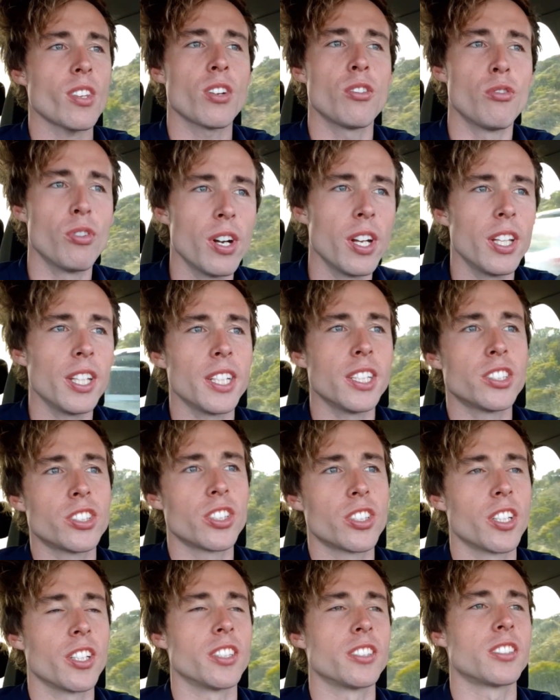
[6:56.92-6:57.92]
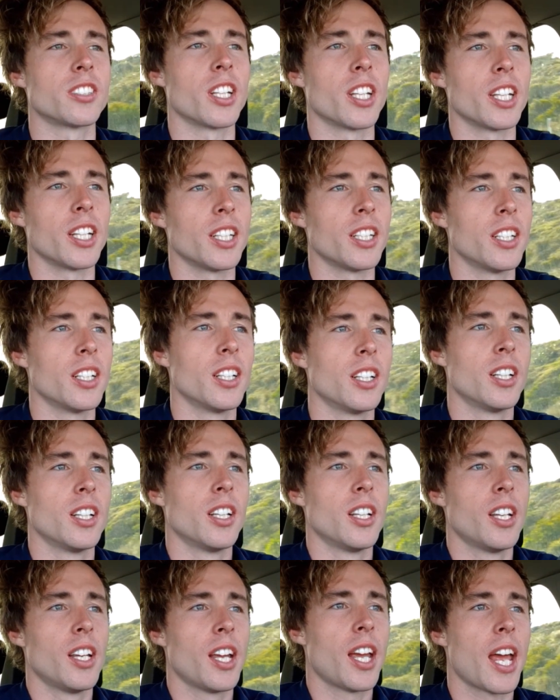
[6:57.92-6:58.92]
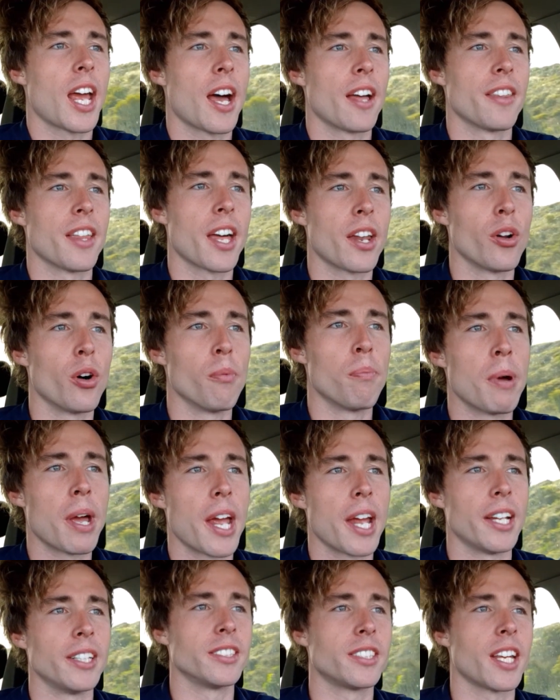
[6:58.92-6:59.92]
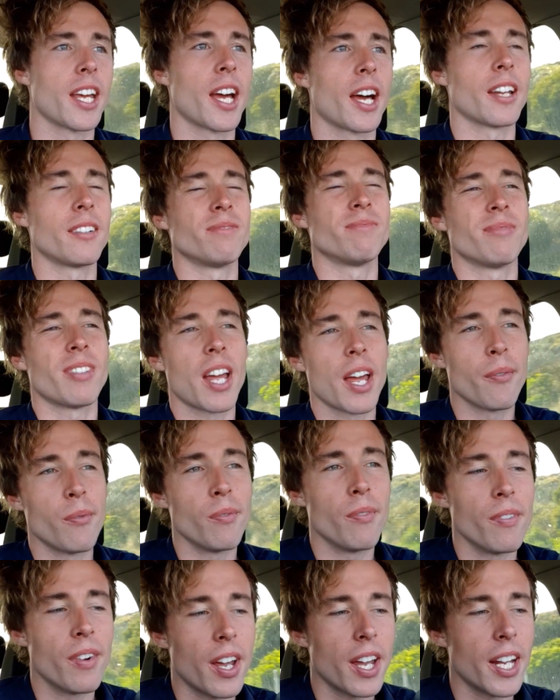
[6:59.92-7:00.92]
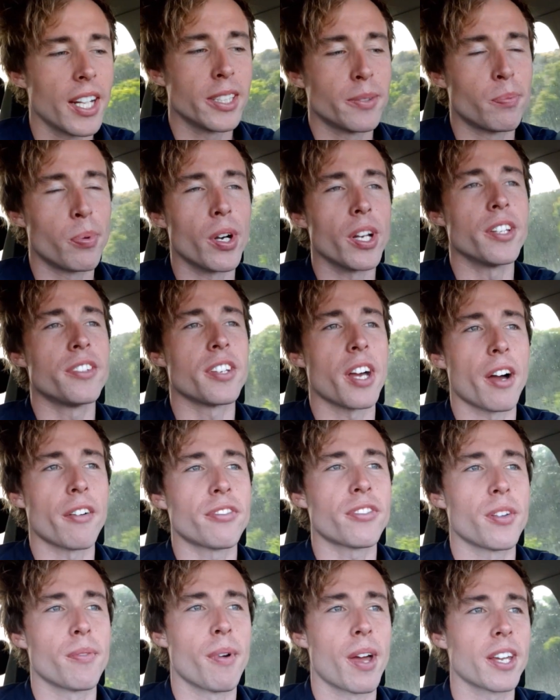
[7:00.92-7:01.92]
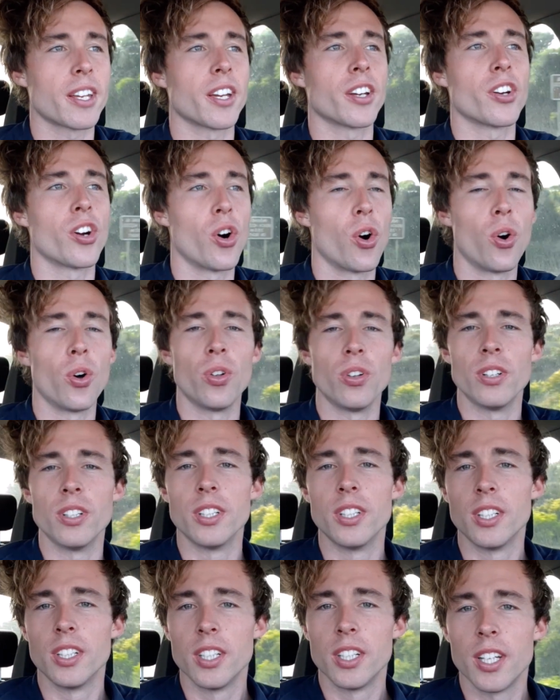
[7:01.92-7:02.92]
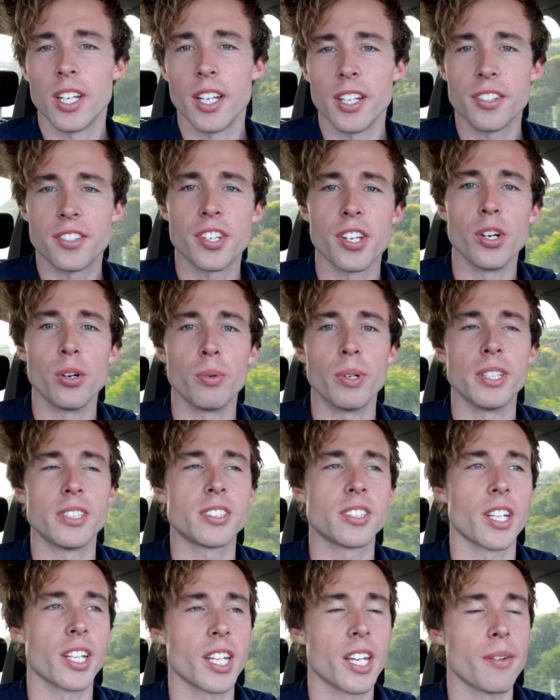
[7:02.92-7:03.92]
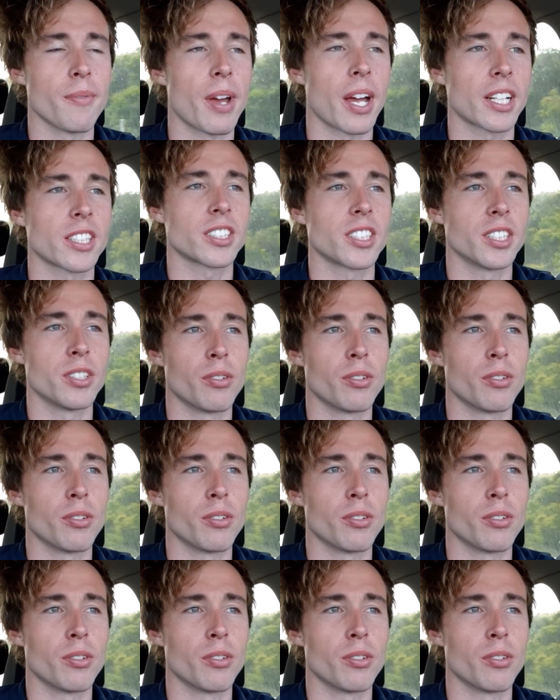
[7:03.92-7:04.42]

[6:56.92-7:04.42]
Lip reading: really interested to see how that all pans out. And it's pretty tough to make a call until we see him actually